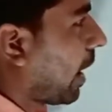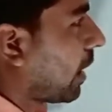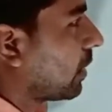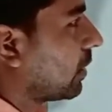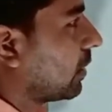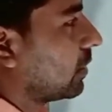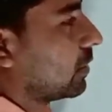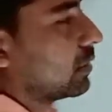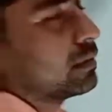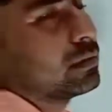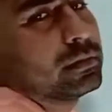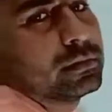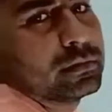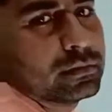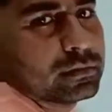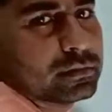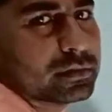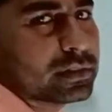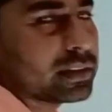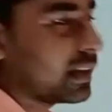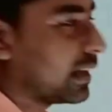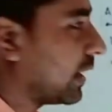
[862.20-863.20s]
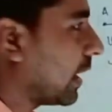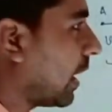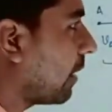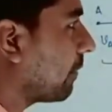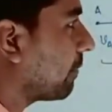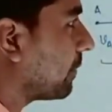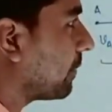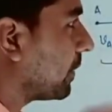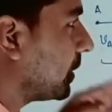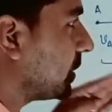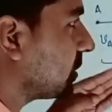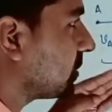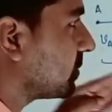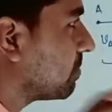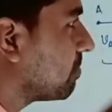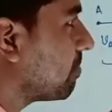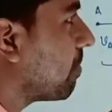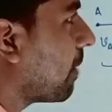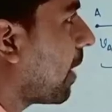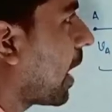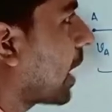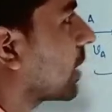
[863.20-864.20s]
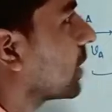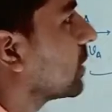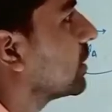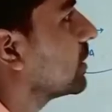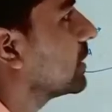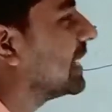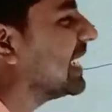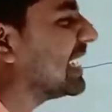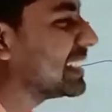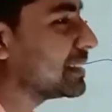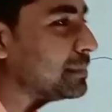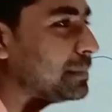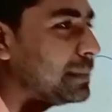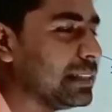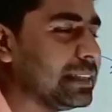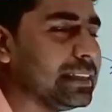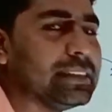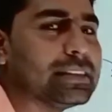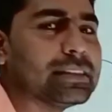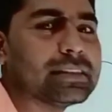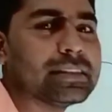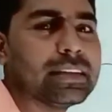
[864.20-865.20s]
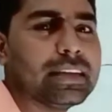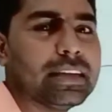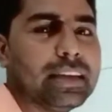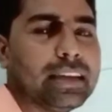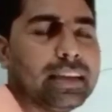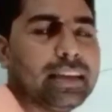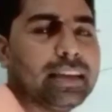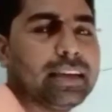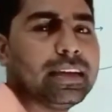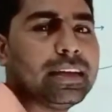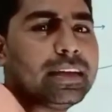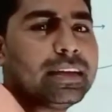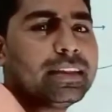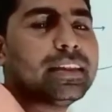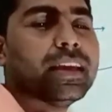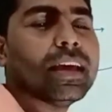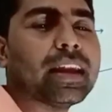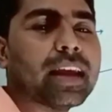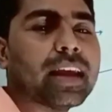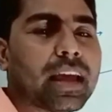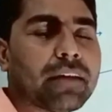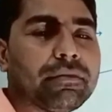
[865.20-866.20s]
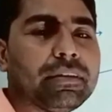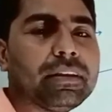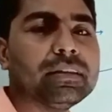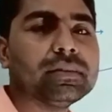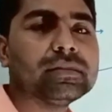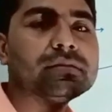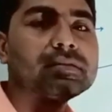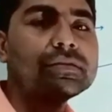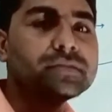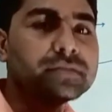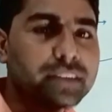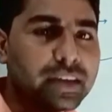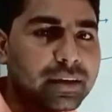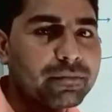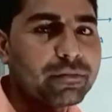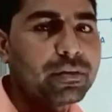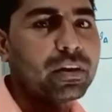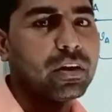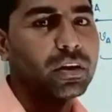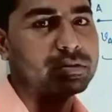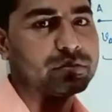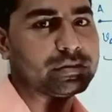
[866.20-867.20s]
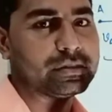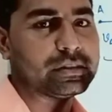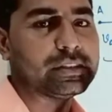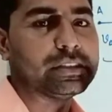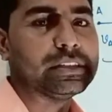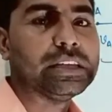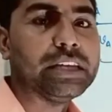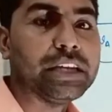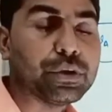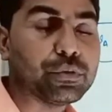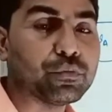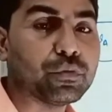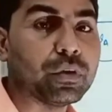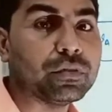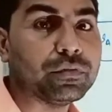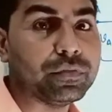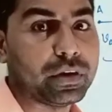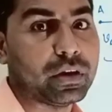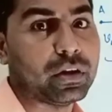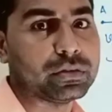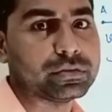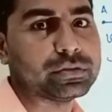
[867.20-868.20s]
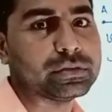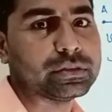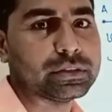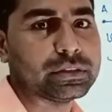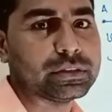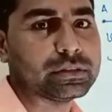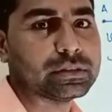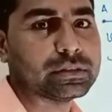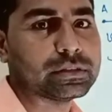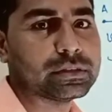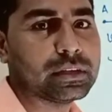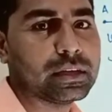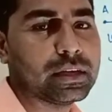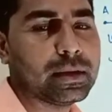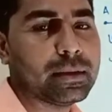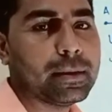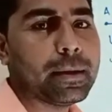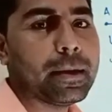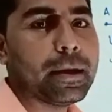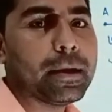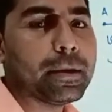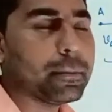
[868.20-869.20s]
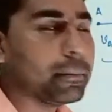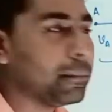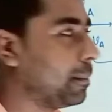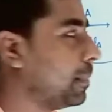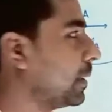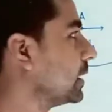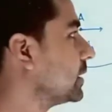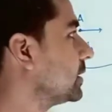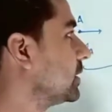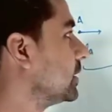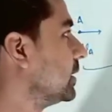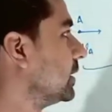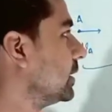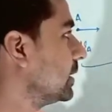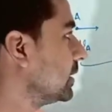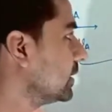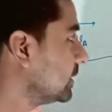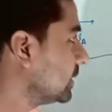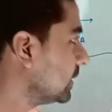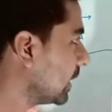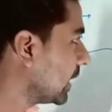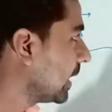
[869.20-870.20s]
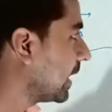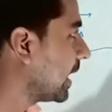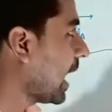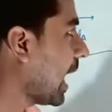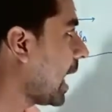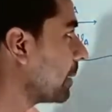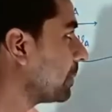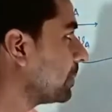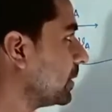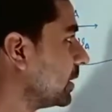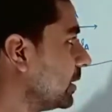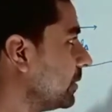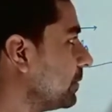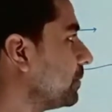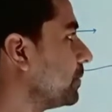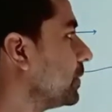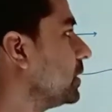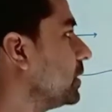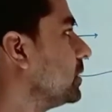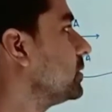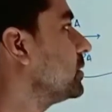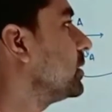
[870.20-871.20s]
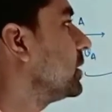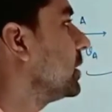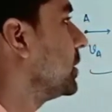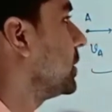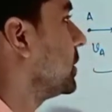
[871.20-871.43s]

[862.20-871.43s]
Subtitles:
parallel. The graph is parallel. It means they are having same velocity, equal velocities. But the gap, the difference